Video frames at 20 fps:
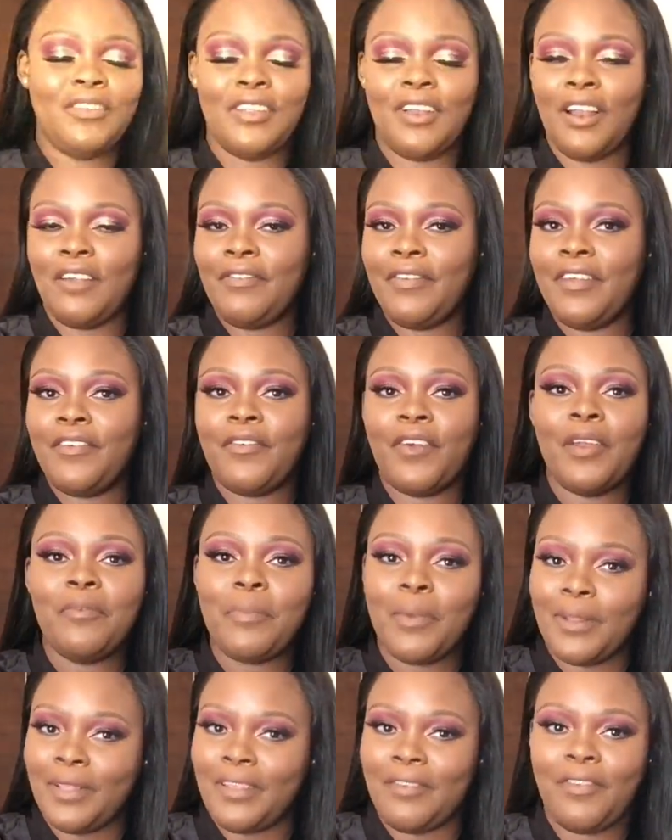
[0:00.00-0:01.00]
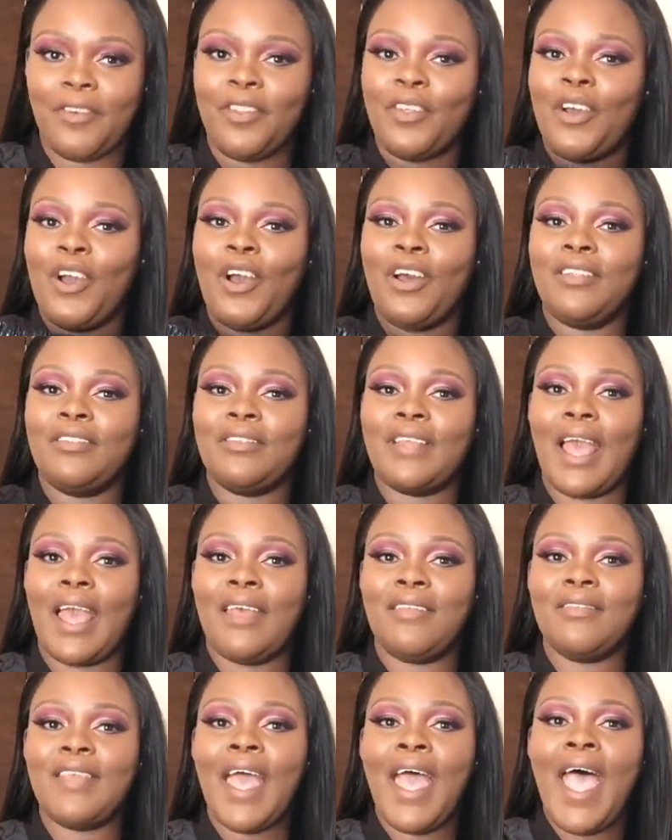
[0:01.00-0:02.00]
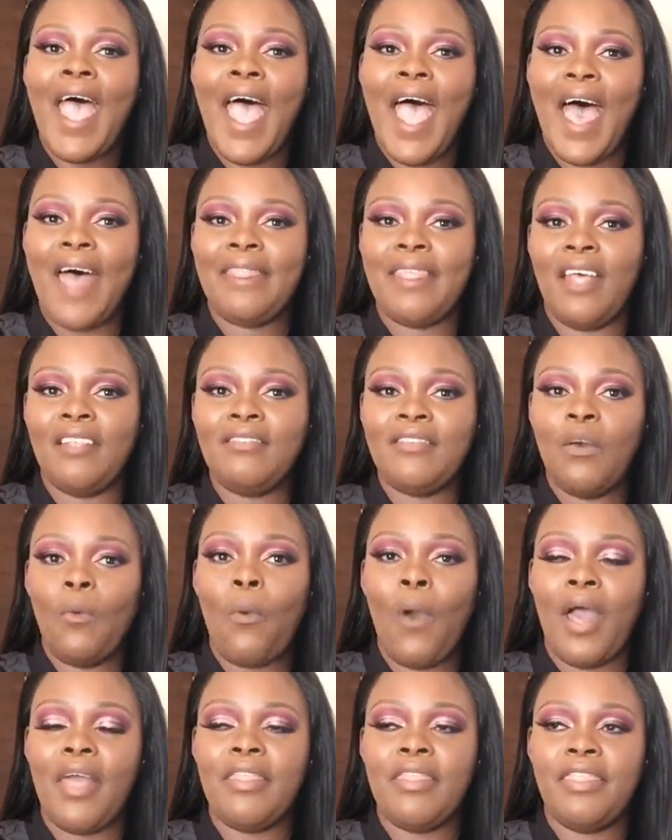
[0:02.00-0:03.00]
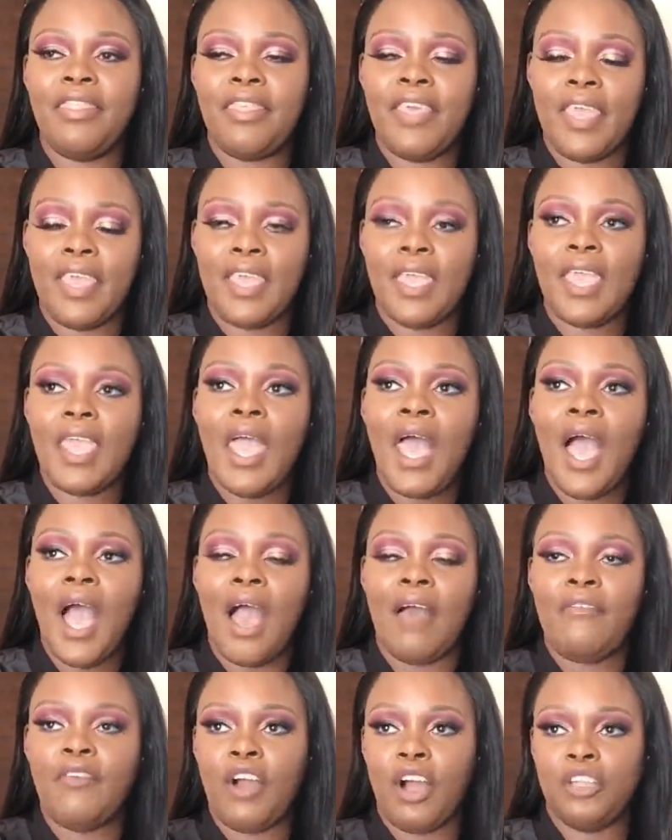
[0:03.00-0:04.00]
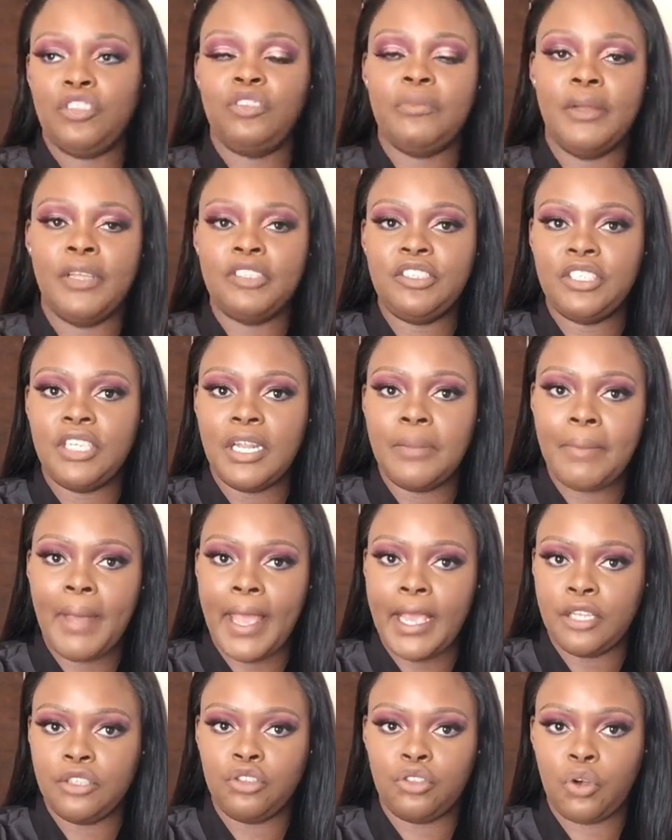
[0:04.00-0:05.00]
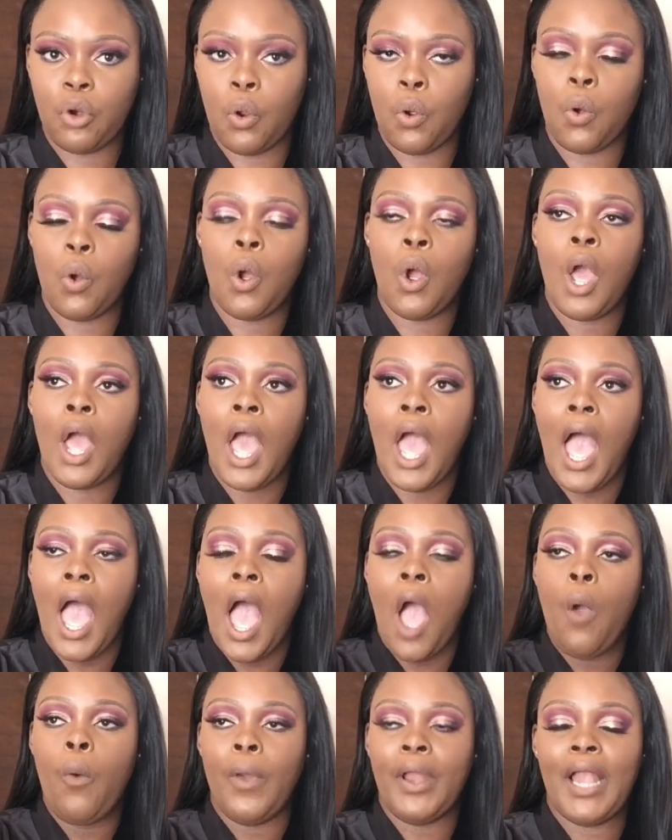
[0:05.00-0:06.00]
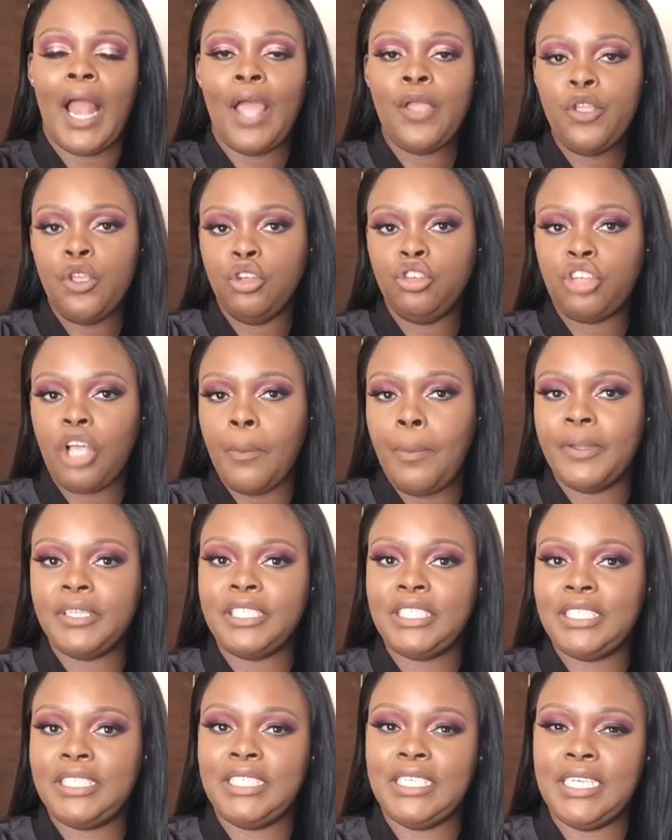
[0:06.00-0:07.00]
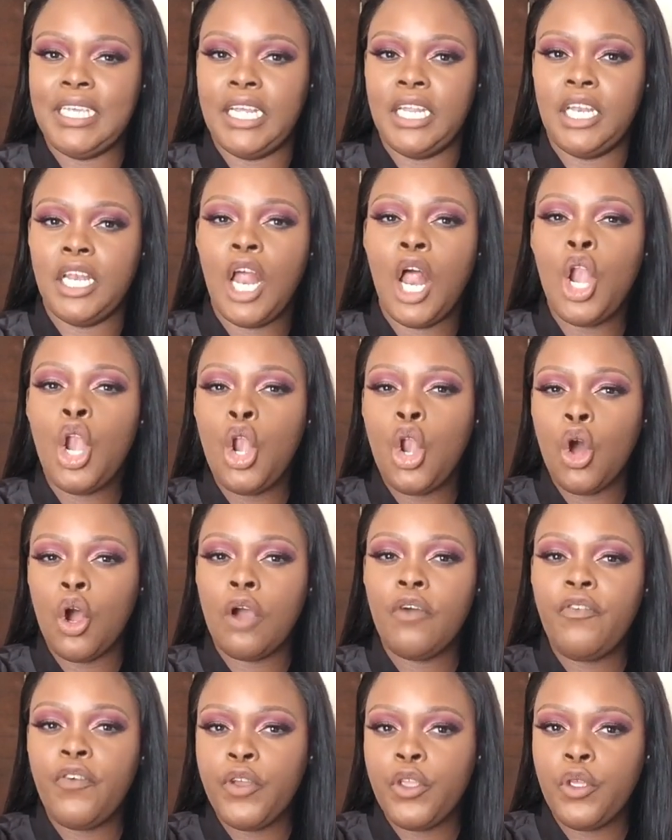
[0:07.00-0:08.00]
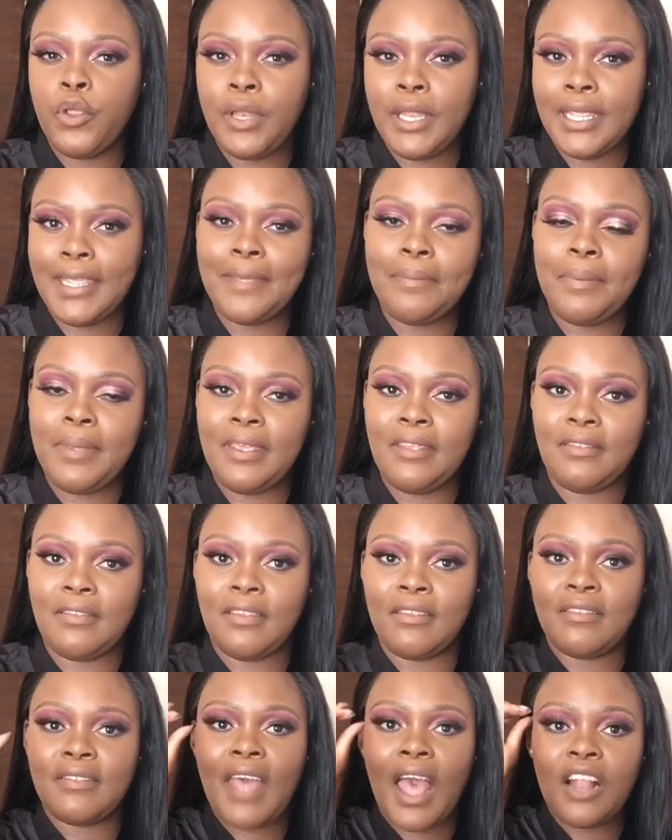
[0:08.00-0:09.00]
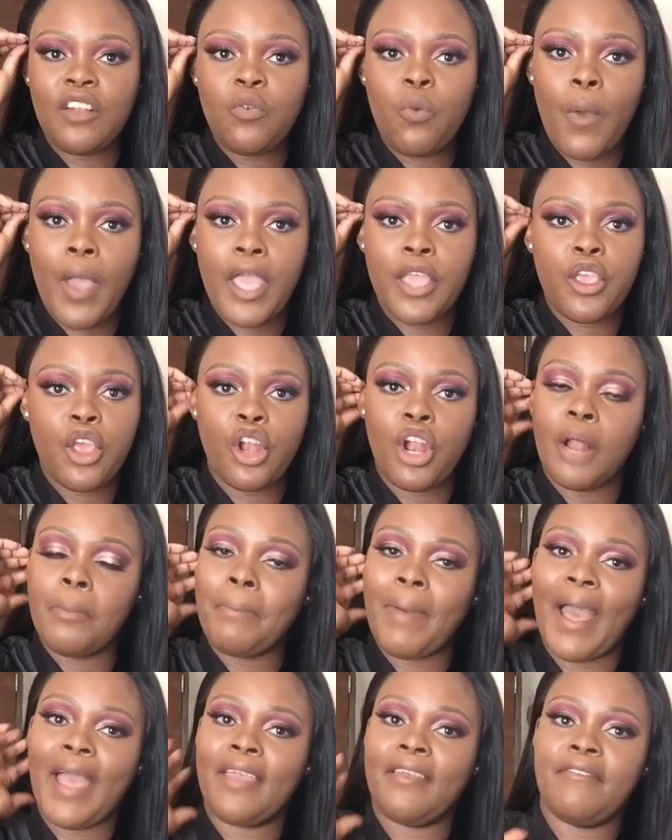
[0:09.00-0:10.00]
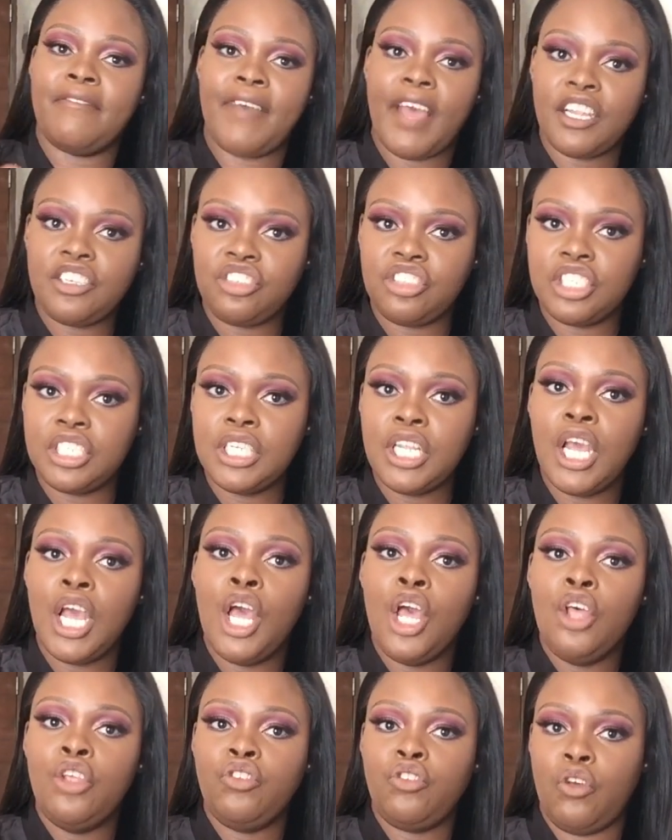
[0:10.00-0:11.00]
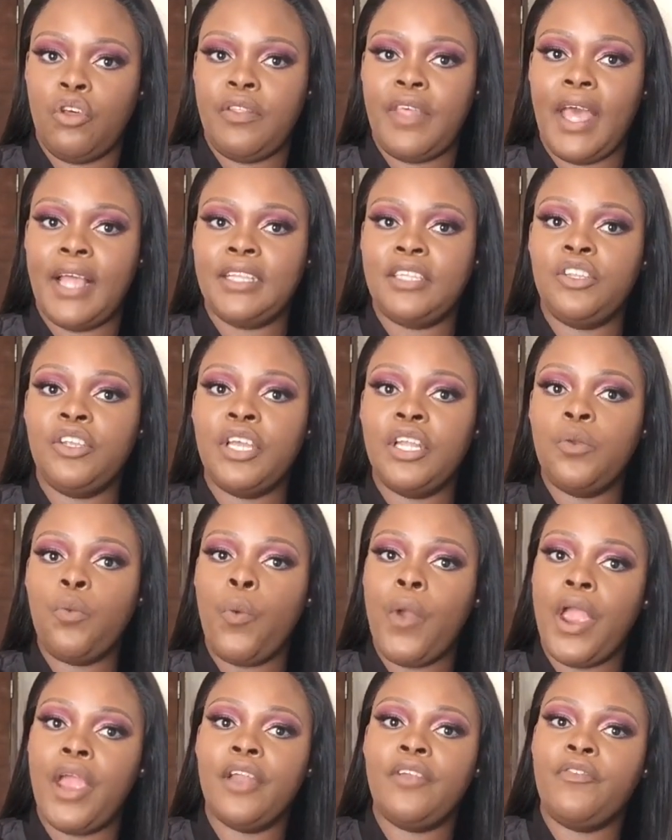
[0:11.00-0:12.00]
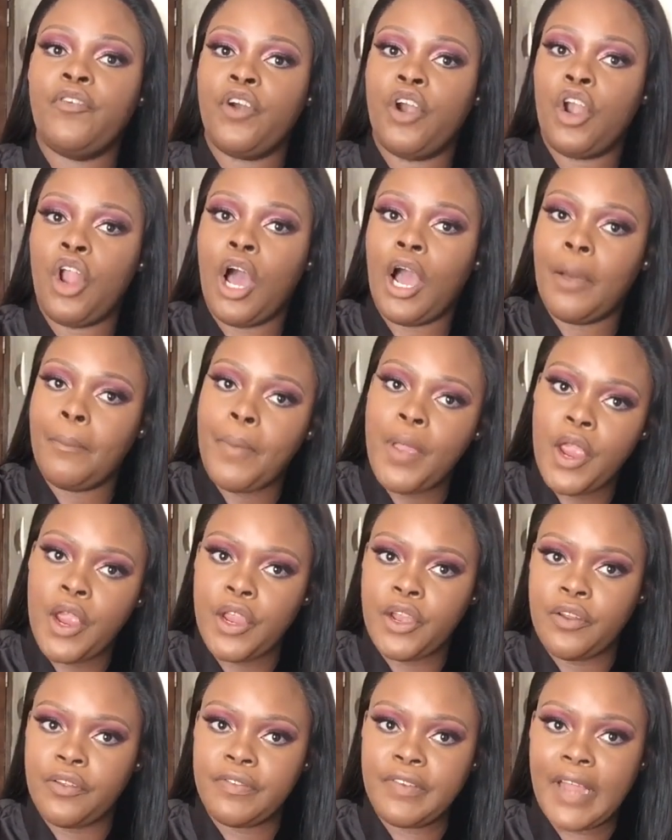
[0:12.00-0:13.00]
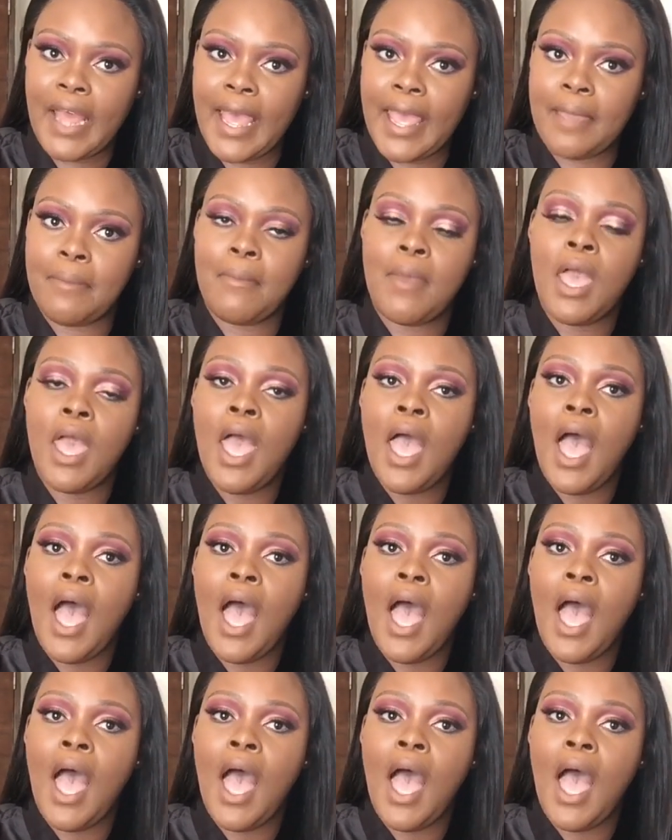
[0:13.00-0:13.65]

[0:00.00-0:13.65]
course, they're not for everyone, but they're for the gods, guys. And that's the one thing I forgot to mention in my intro. When you shop on SHEIN, look for unique pieces. That way you're not buying fashion, so that you can wear it for a longer period of time,